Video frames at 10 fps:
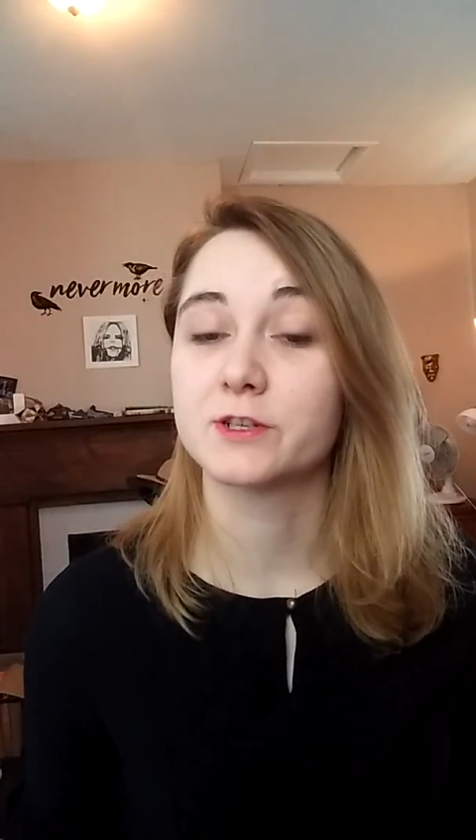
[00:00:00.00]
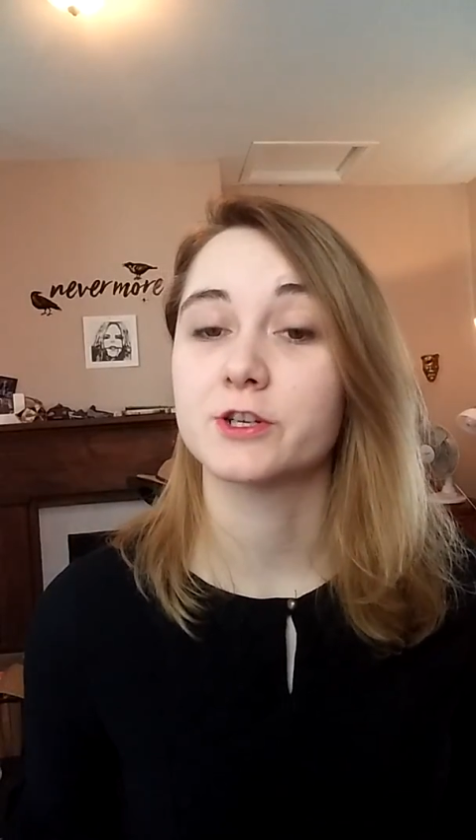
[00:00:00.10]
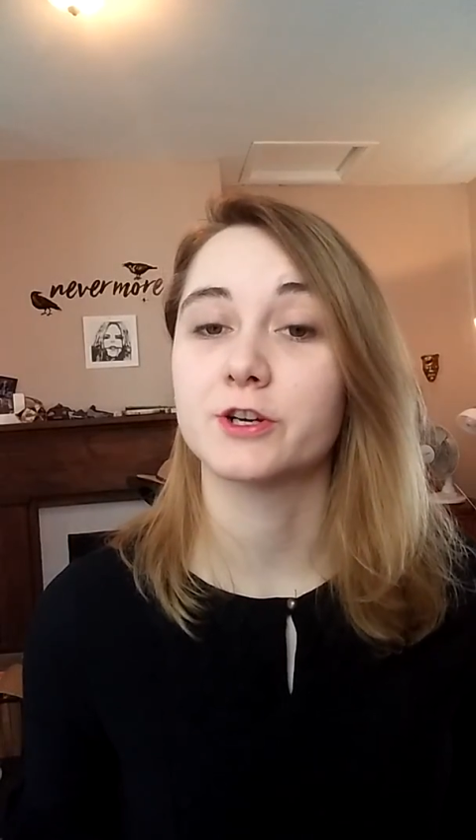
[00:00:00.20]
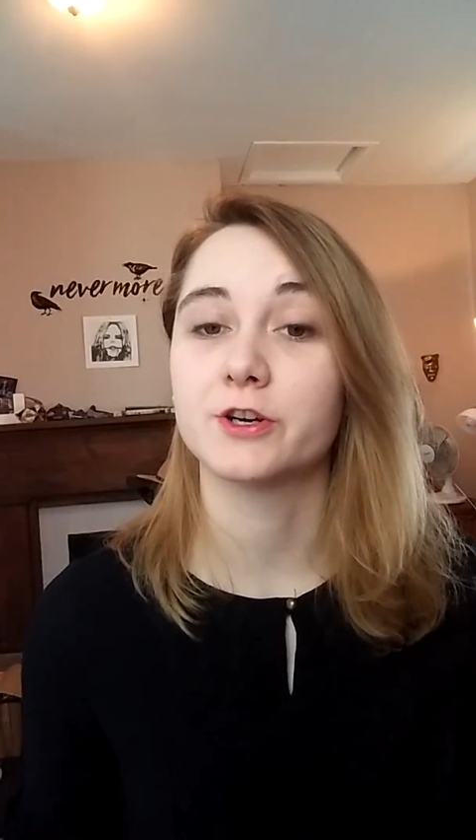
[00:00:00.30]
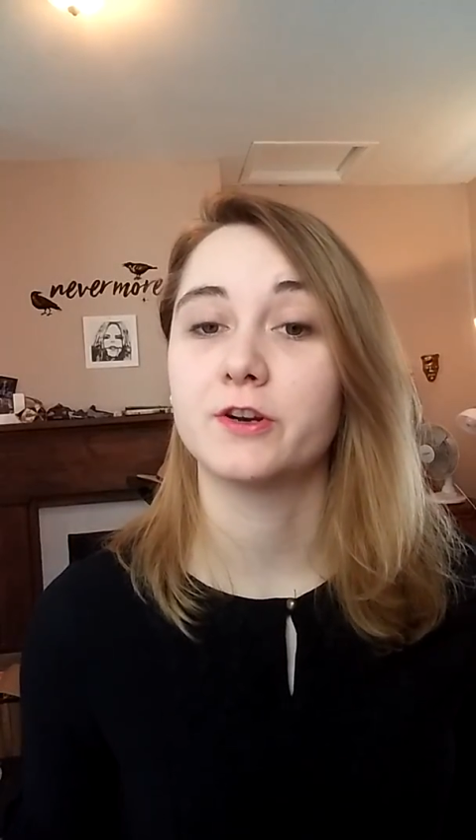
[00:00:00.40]

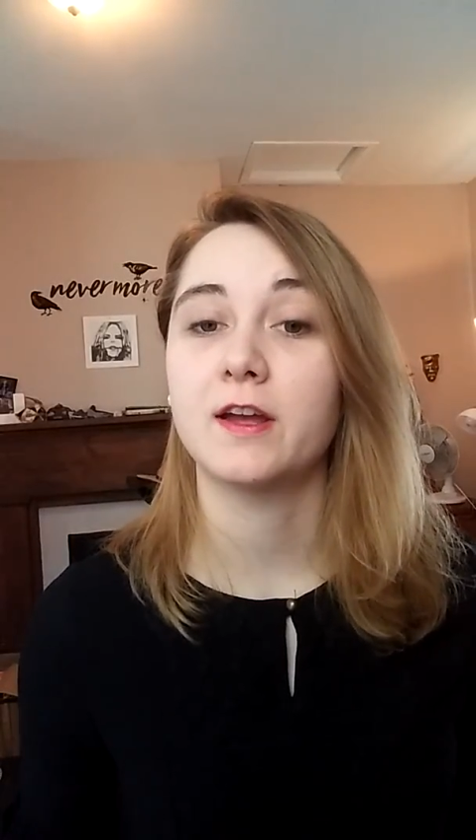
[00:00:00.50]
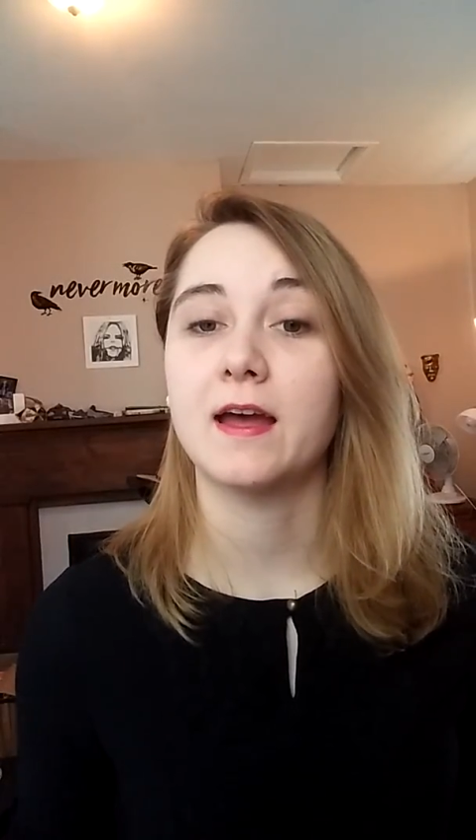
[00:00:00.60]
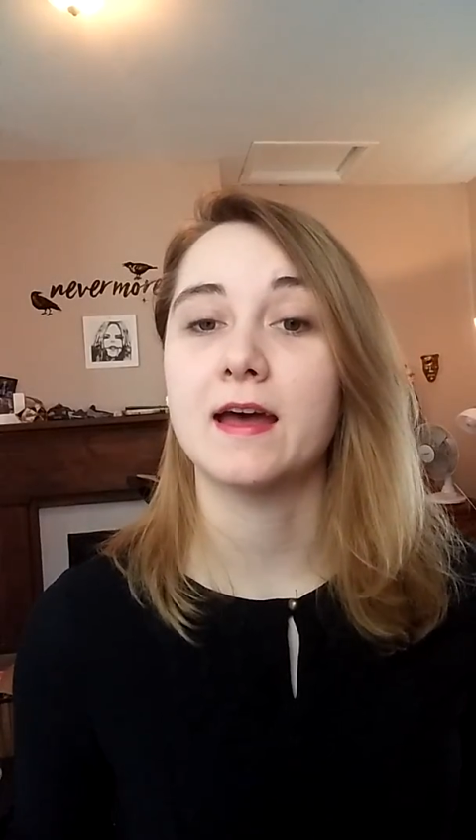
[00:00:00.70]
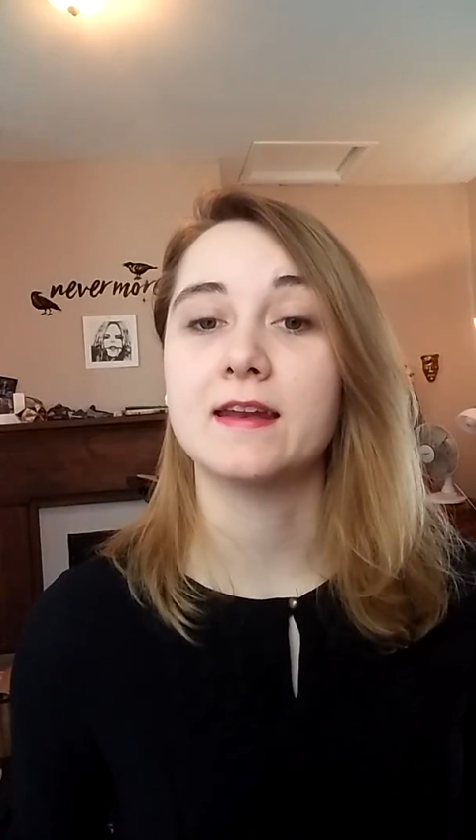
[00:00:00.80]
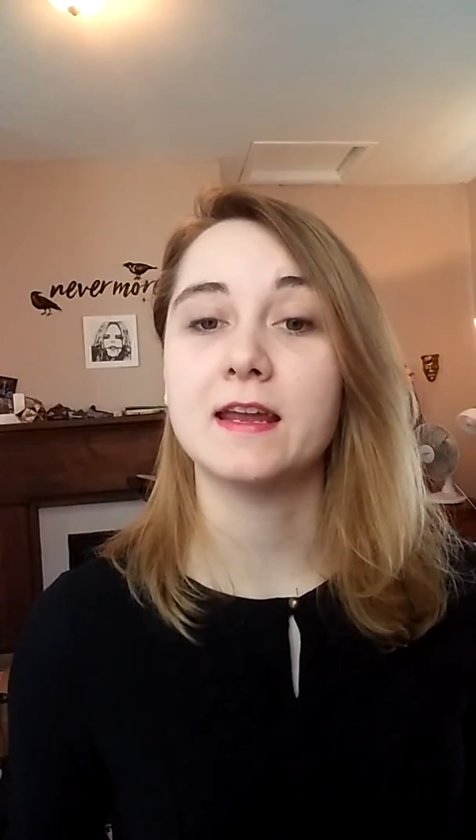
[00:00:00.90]
matured
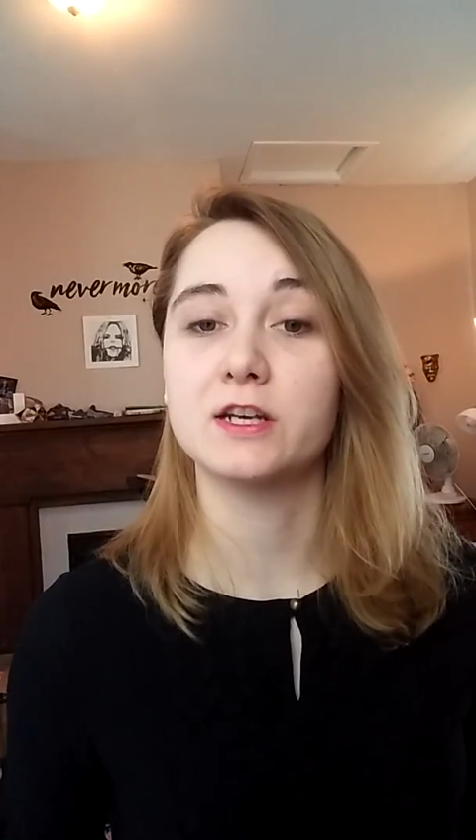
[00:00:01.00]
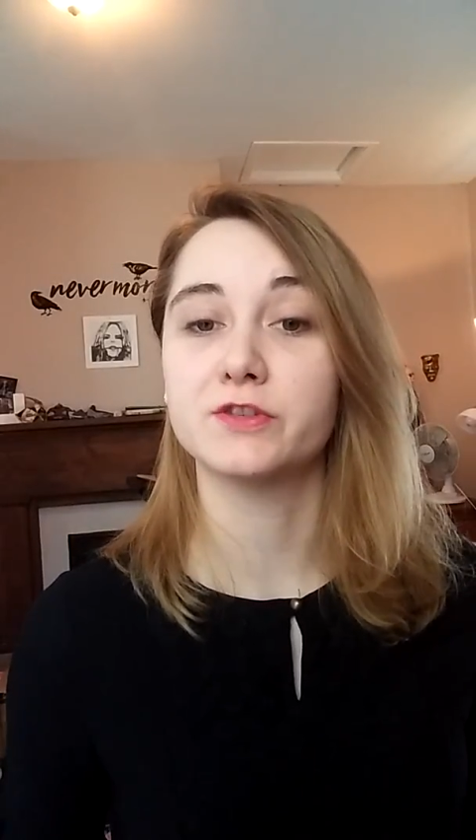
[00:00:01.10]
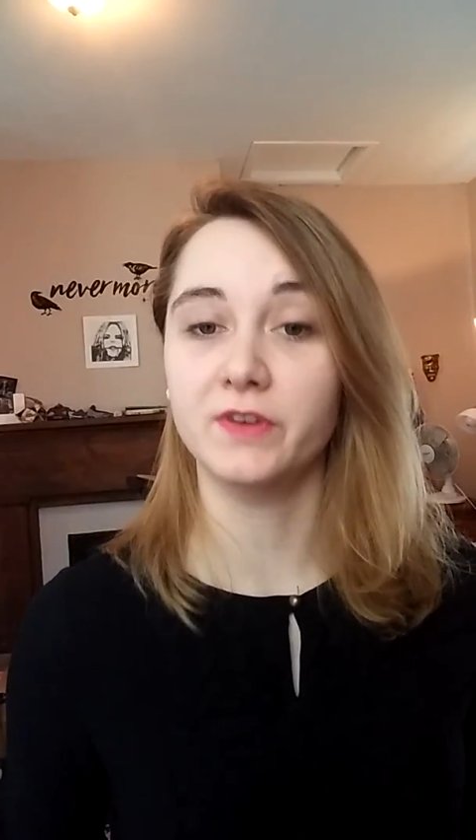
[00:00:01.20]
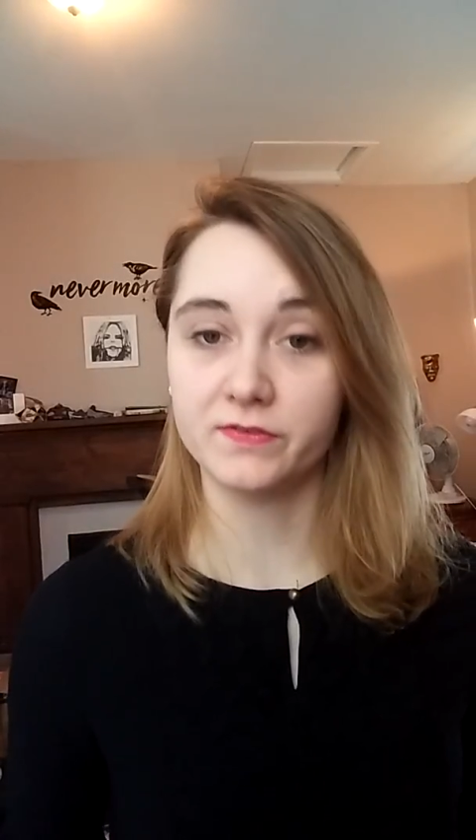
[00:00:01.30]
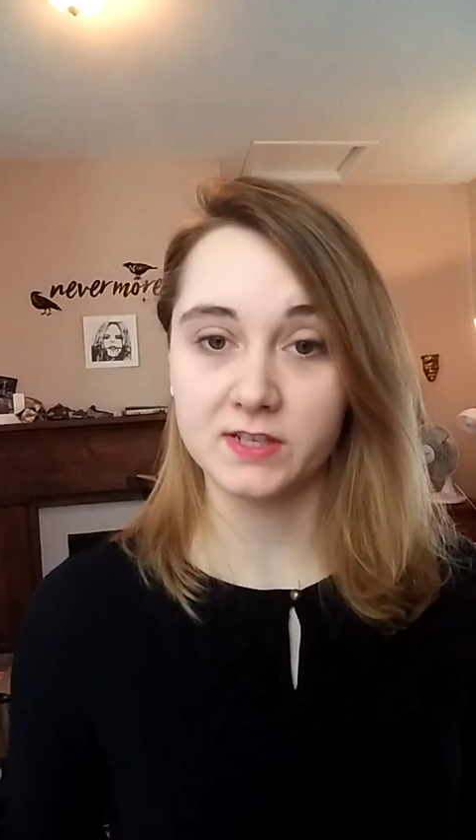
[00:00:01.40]
at
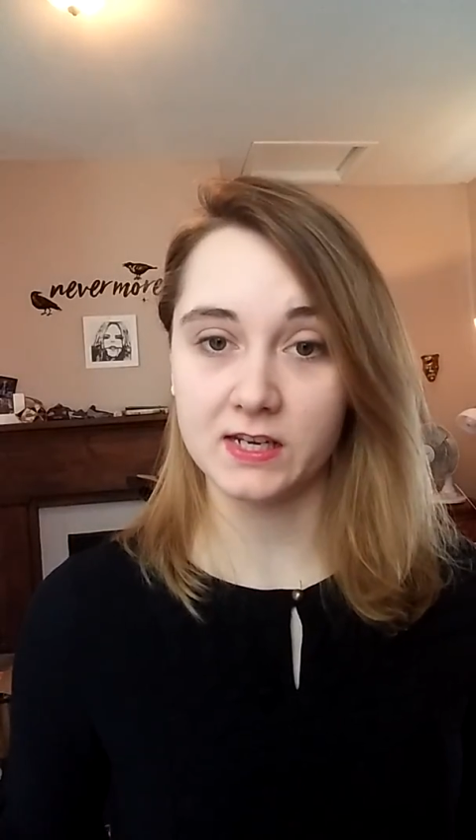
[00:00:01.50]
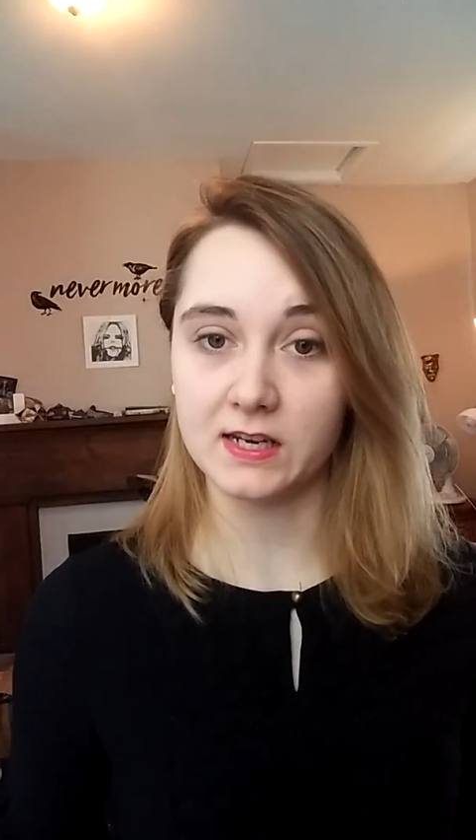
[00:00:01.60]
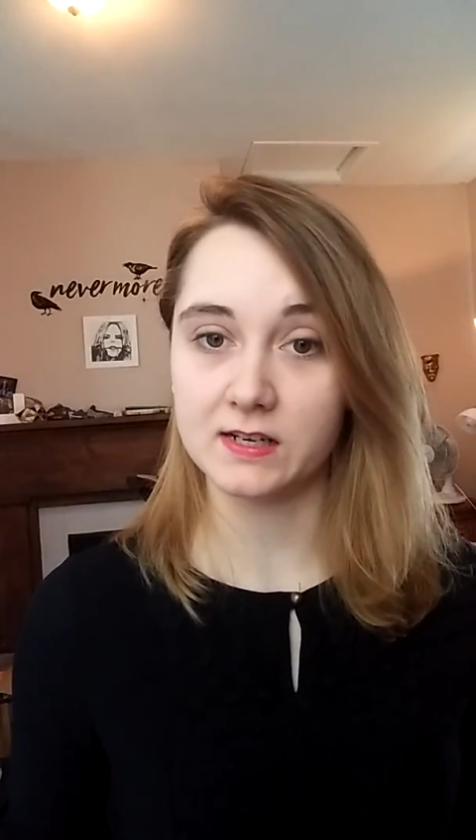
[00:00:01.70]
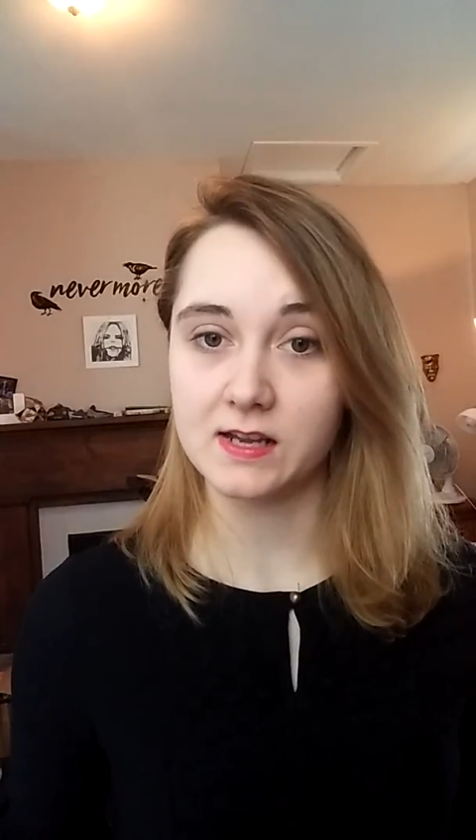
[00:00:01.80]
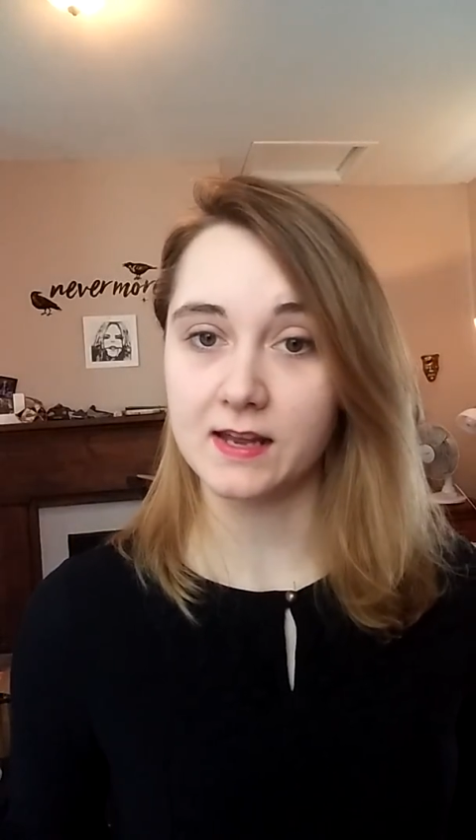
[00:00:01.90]
age 15,